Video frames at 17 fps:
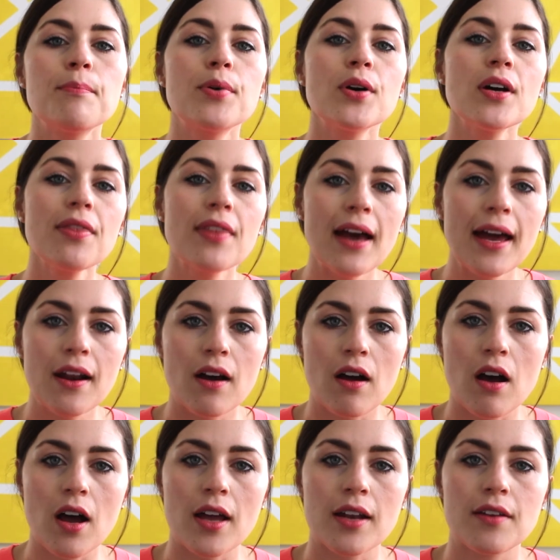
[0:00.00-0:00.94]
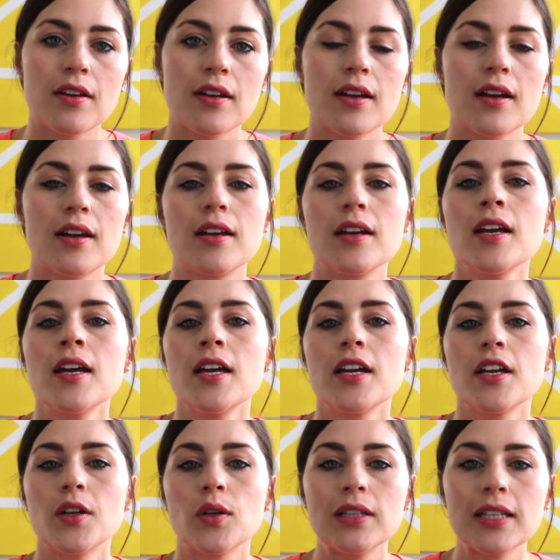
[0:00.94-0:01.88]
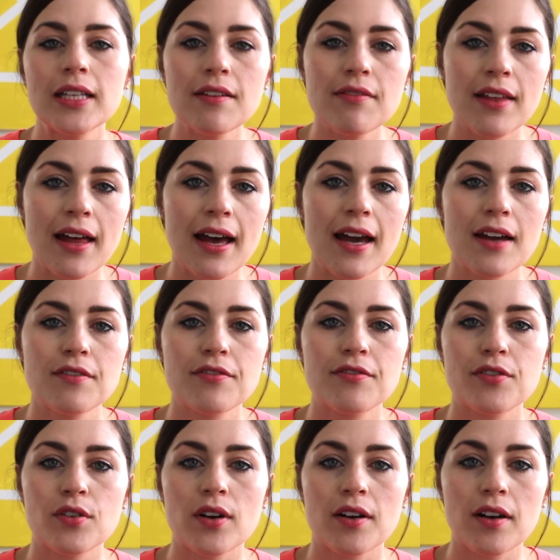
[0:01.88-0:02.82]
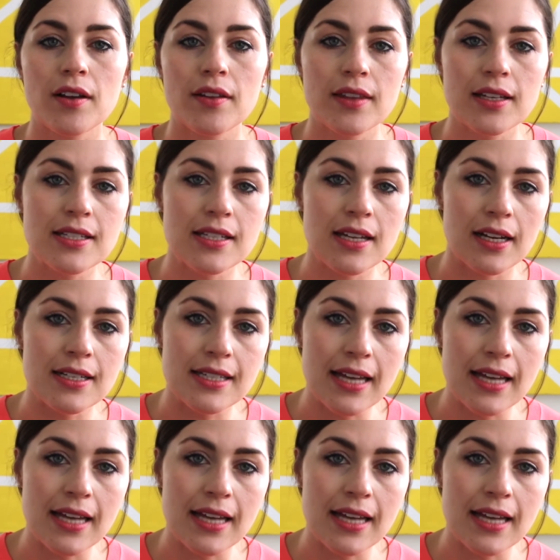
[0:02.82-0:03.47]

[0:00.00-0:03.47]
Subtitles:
Put that on, leave that for a